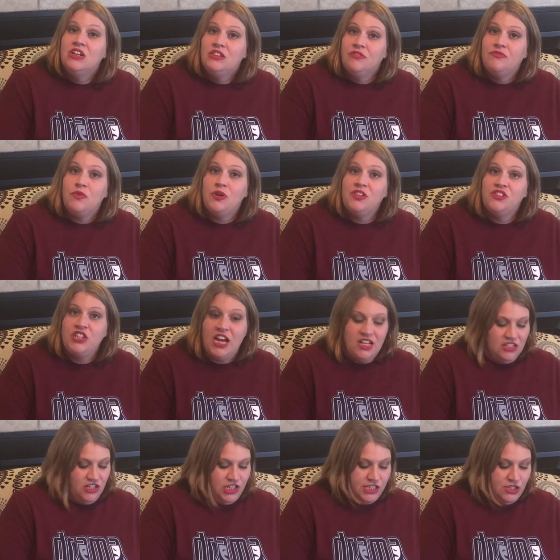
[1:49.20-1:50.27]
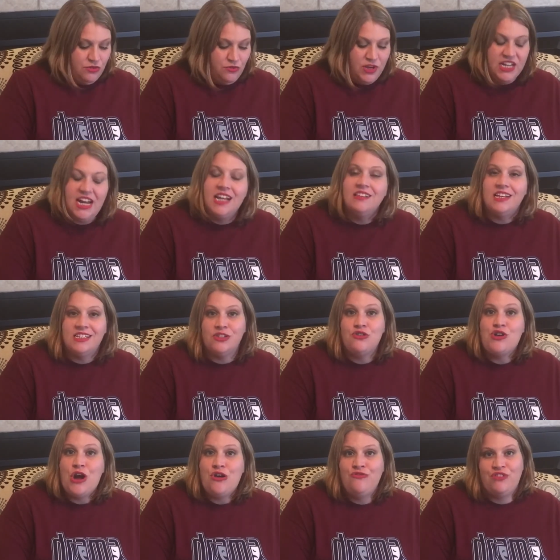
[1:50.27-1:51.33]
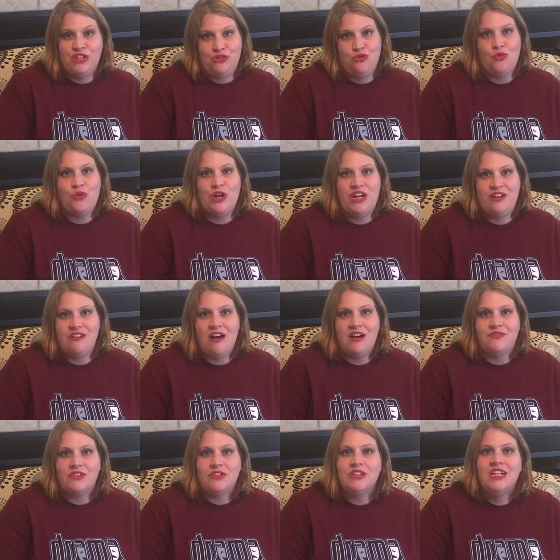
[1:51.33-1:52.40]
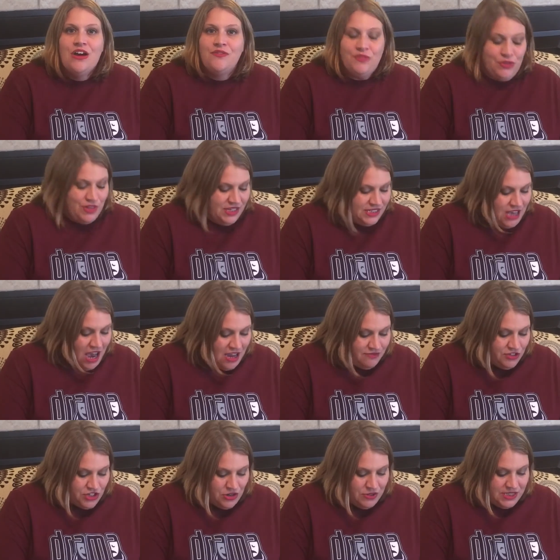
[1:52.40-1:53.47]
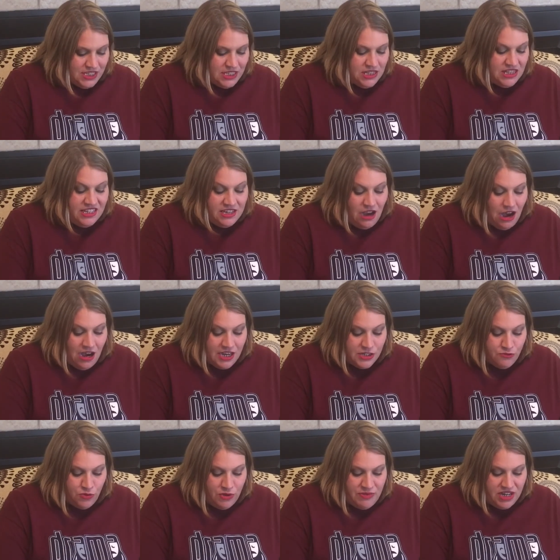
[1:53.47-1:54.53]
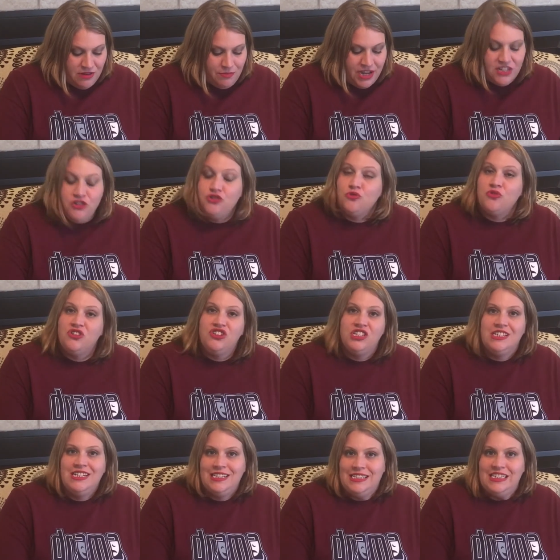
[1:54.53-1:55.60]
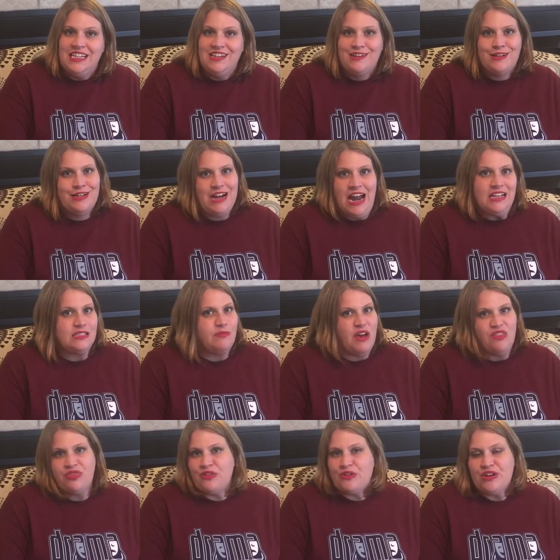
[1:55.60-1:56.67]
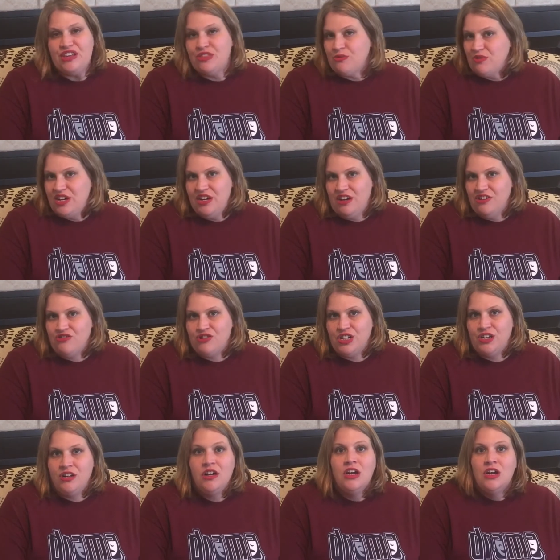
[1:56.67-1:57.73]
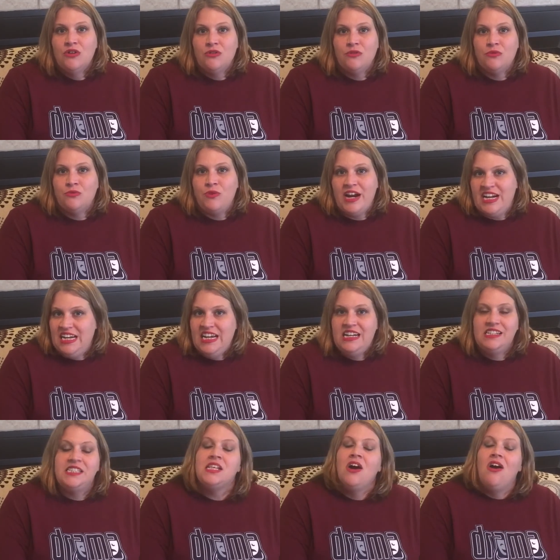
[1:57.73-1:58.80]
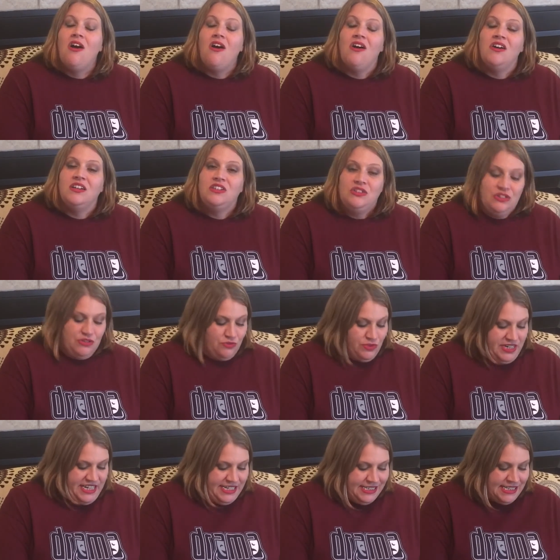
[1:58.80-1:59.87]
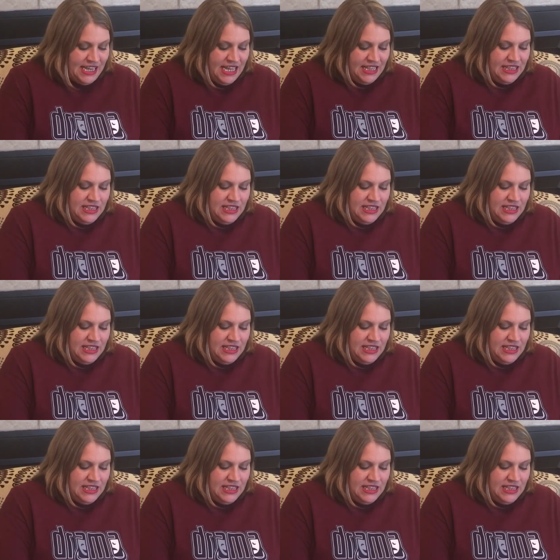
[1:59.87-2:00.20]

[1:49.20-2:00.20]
The fourth challenge is to read a lesser-known Victorian novel. For this, I've chosen The Odd Women by George Gissing, and it has about thirty-three hundred ratings on Goodreads.